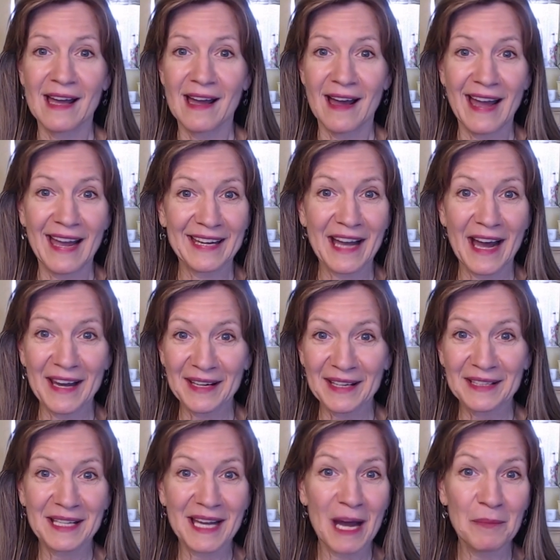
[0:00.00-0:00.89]
I got a
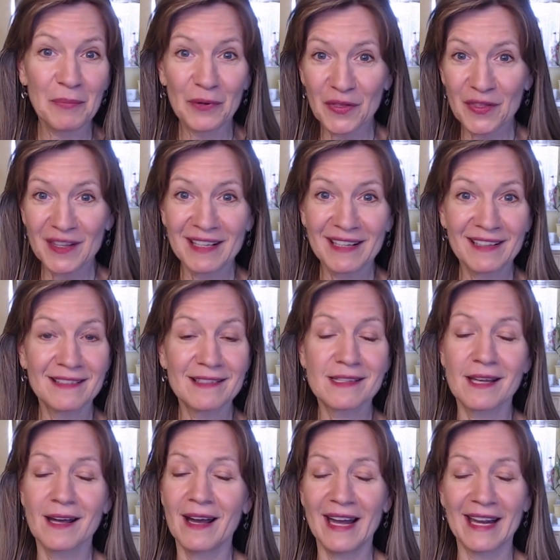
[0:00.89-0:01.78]
couple things.
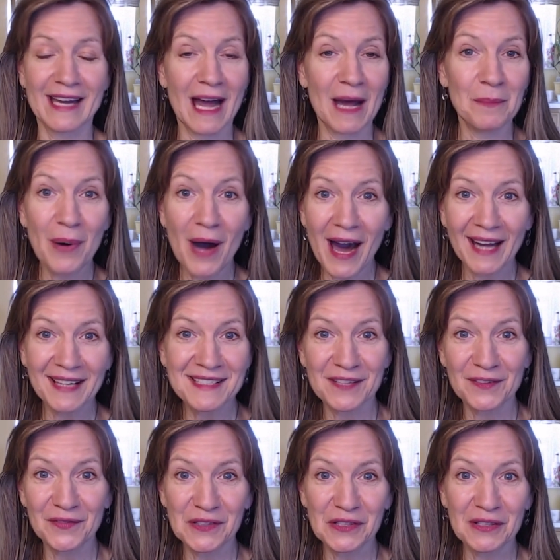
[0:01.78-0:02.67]
I got POTS a
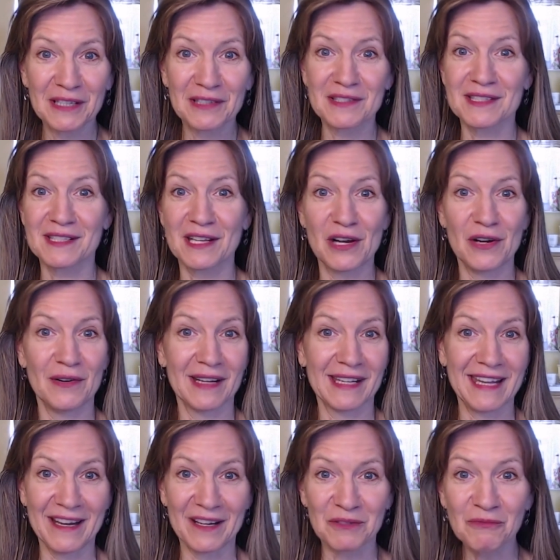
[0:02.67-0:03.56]
few years ago. I
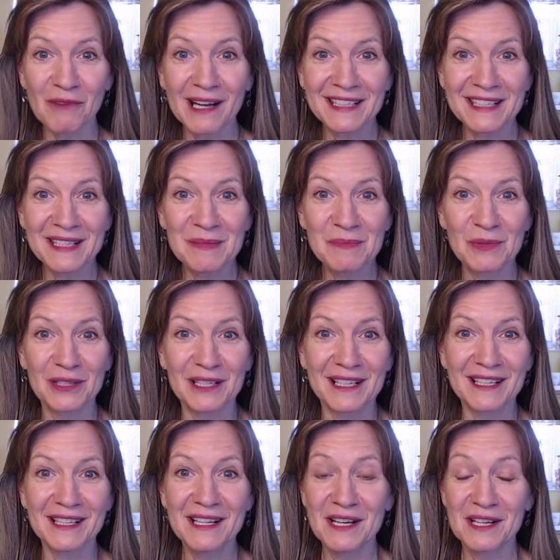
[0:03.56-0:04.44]
can't run anymore.